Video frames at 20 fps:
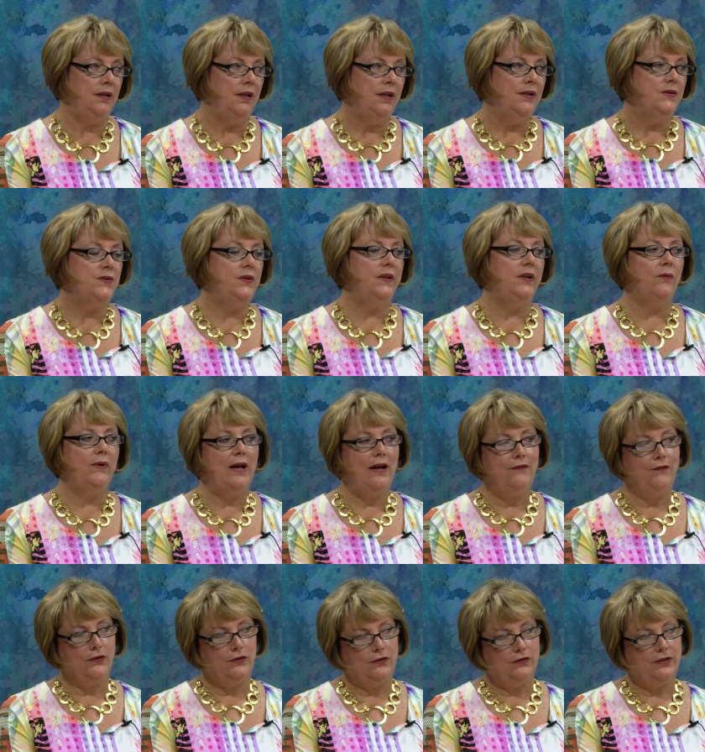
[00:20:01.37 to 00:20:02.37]
So wow. They
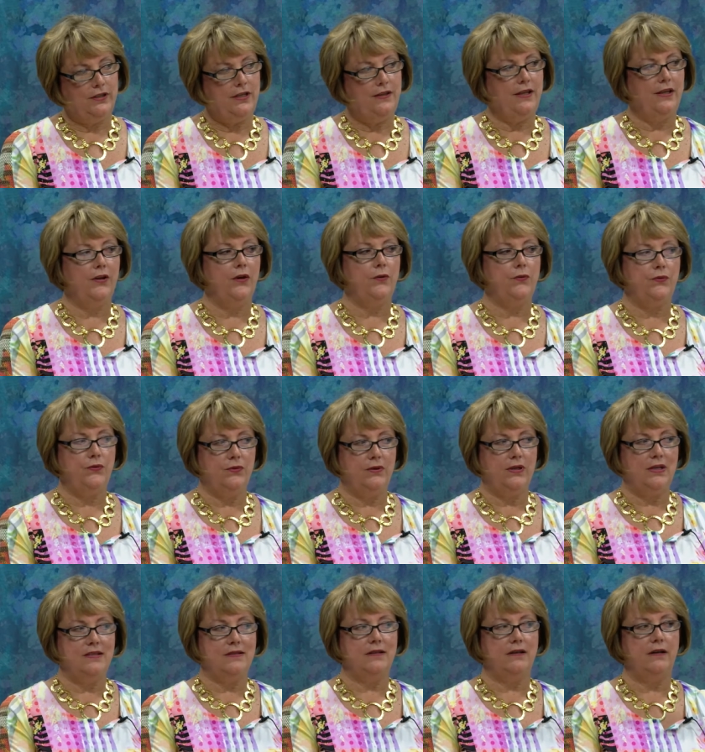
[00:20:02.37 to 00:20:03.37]
arrive early, they go through,
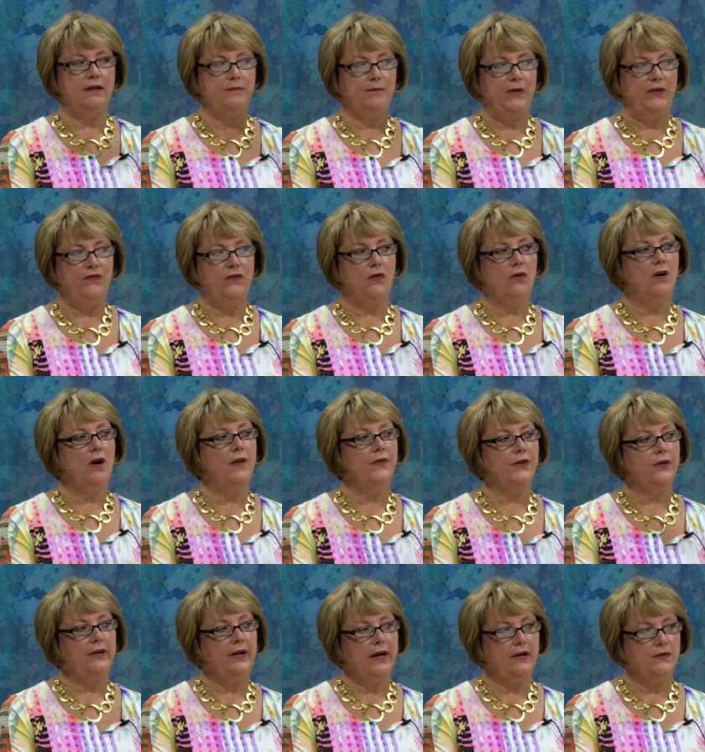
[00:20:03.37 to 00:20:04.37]
they start before all the
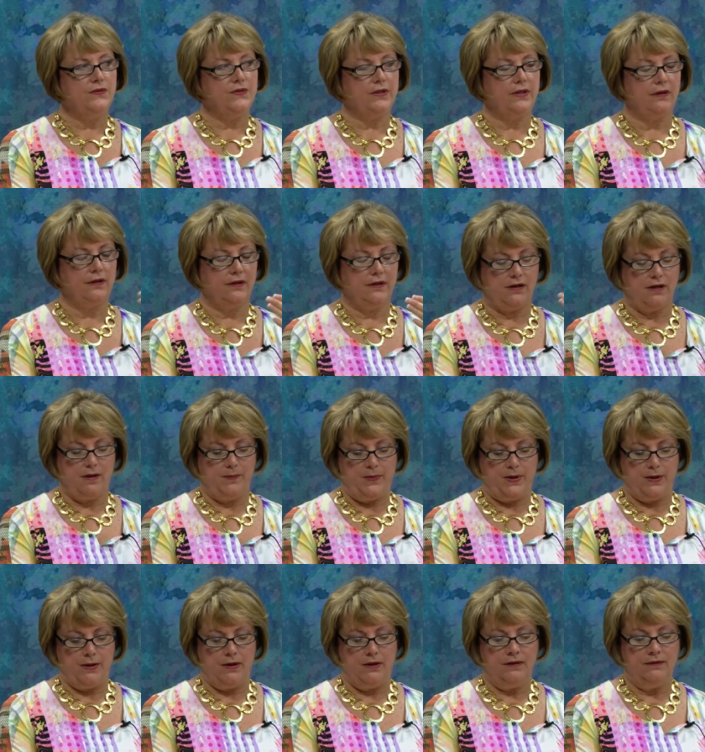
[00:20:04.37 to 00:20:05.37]
crowds start to come
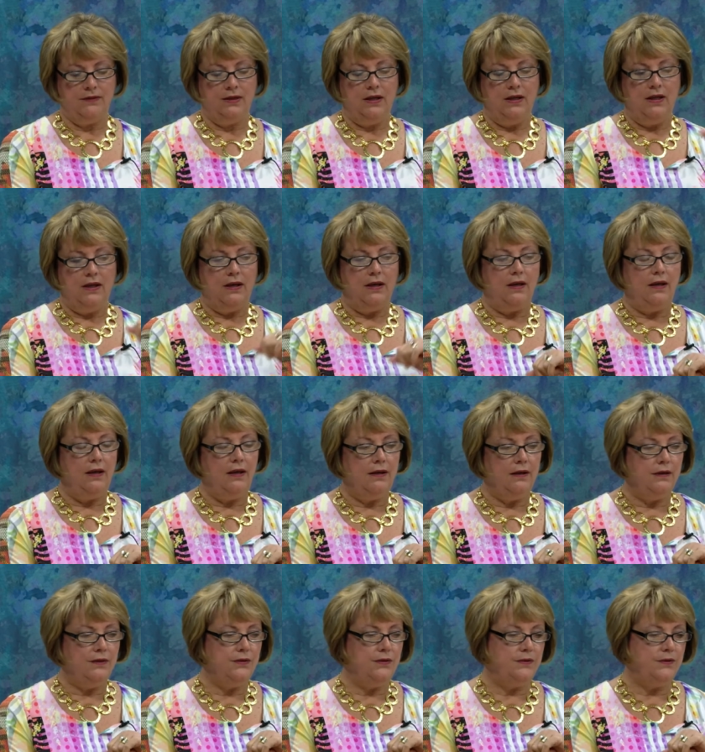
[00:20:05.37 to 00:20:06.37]
in.
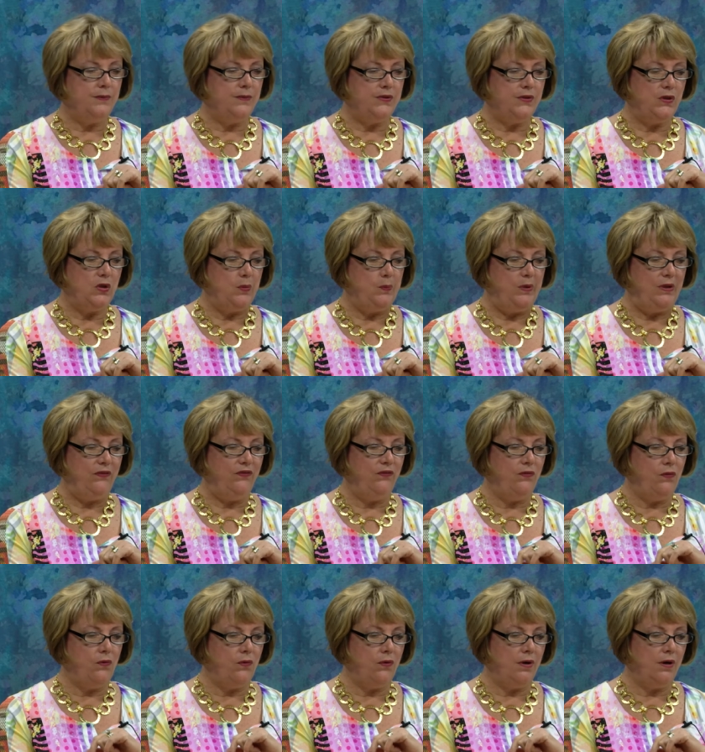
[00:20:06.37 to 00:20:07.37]
And so
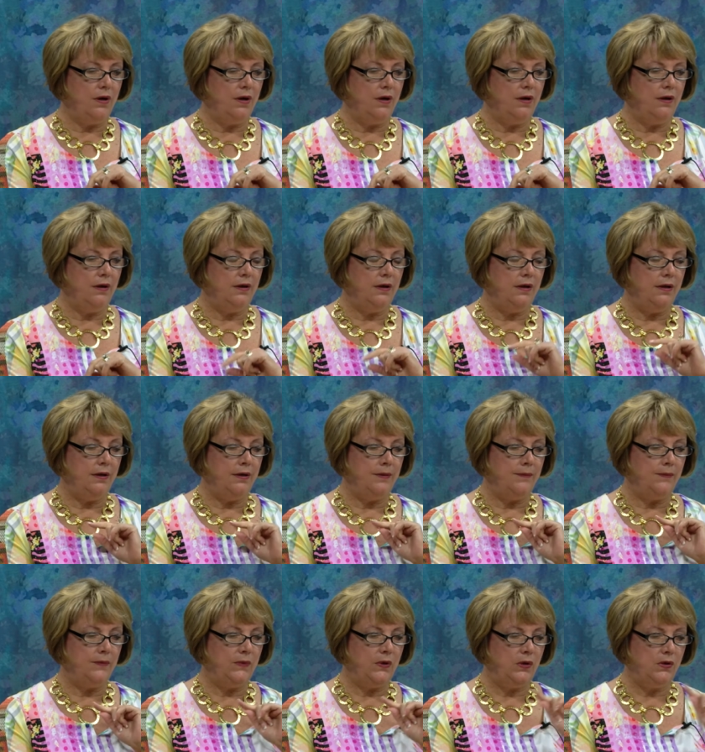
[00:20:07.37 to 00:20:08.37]
before
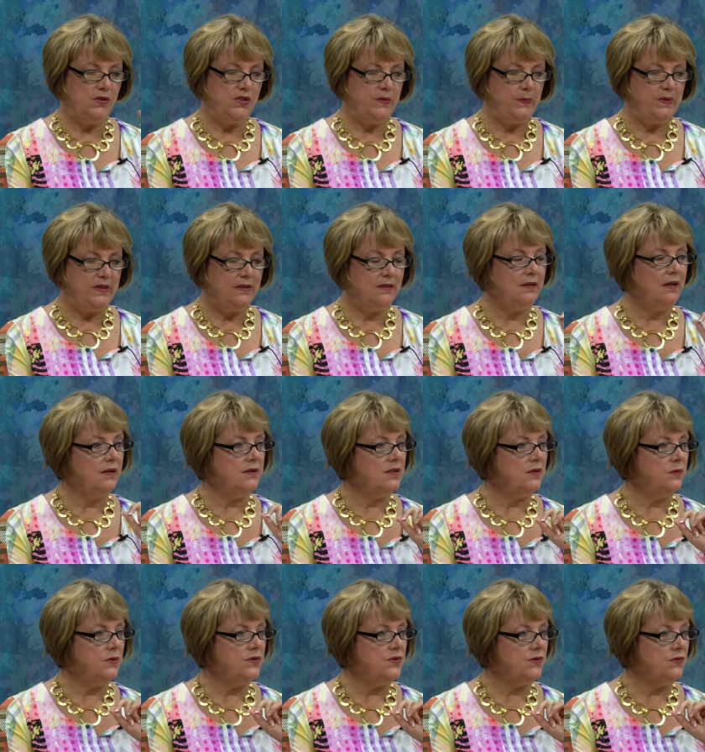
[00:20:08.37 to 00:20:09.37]
um, Christmas, Santa
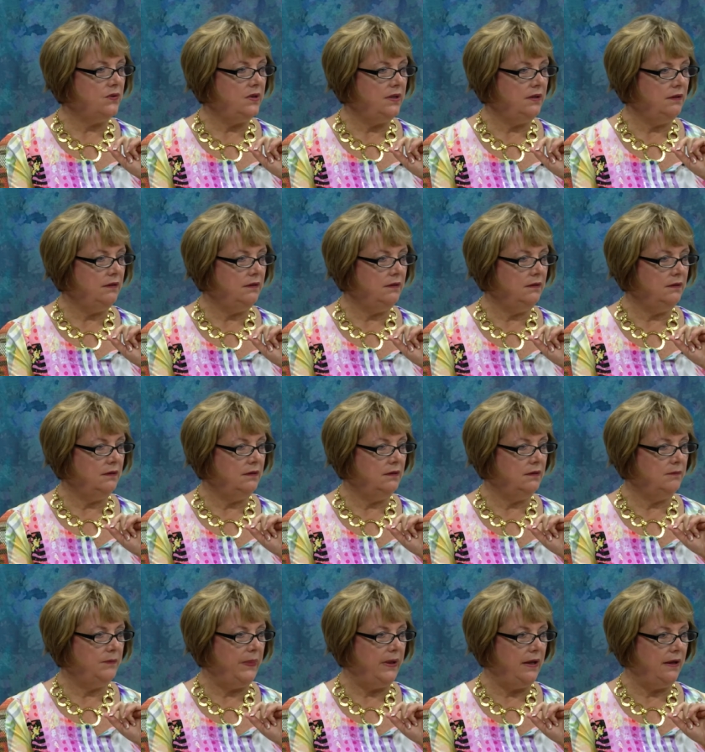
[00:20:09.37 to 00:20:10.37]
will join the
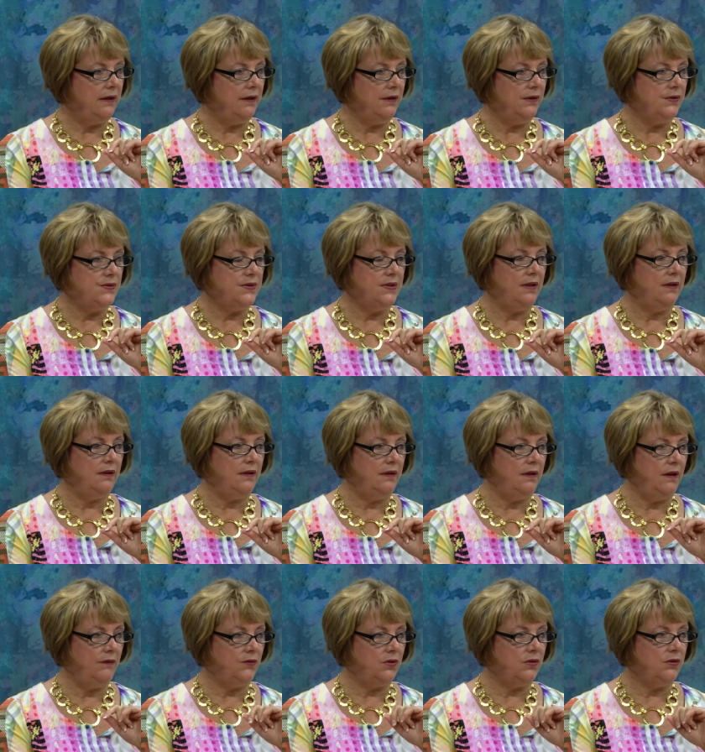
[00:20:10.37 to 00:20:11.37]
bakers, and then
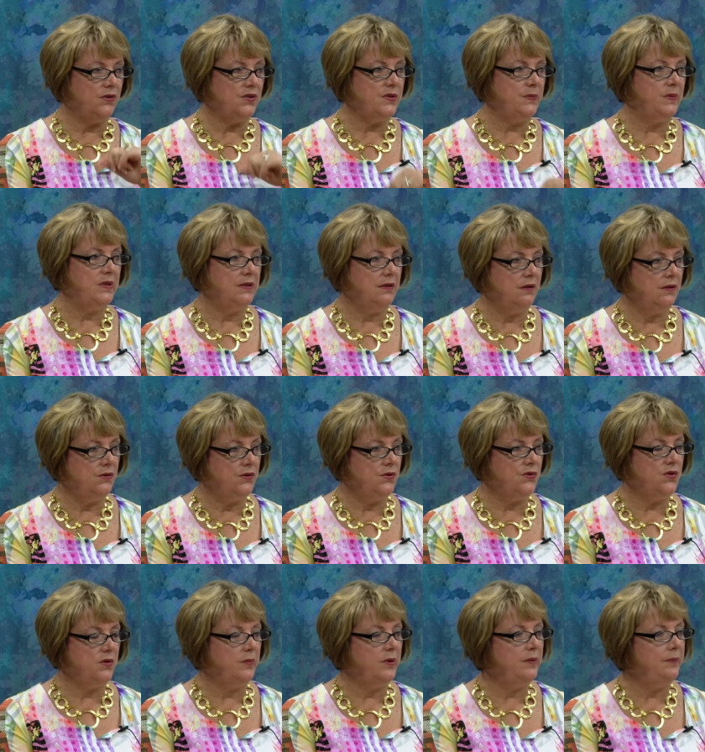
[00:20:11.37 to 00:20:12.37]
after Christmas, the
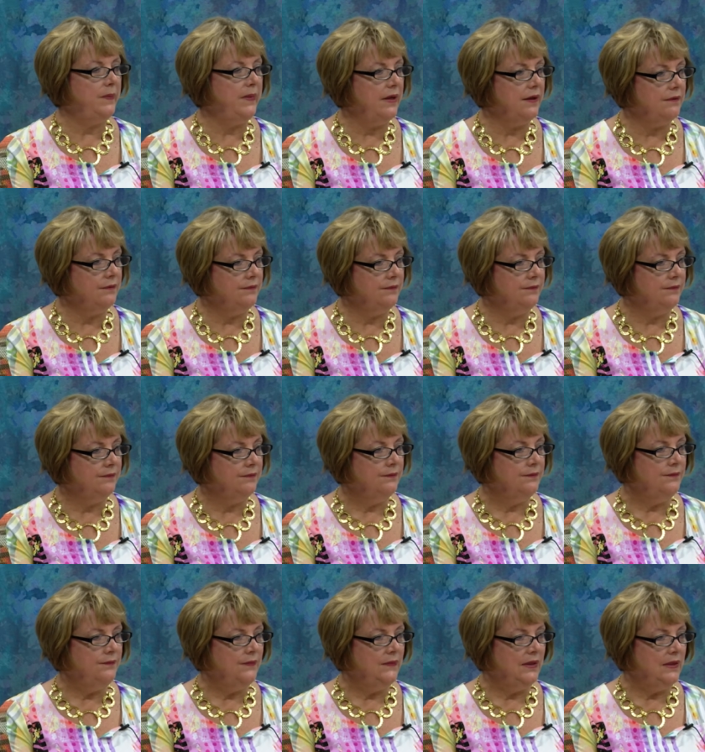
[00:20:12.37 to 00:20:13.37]
gingerbread man
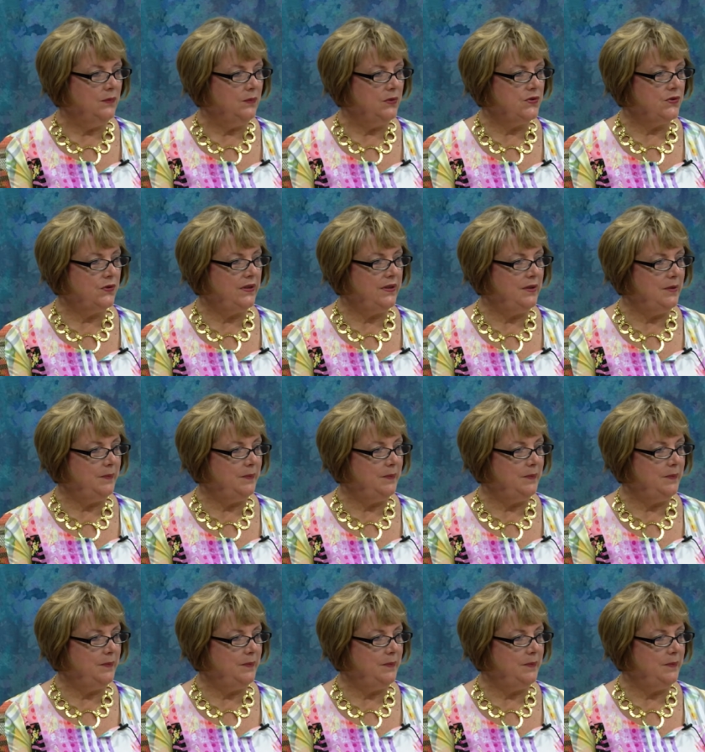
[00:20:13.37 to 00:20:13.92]
will join the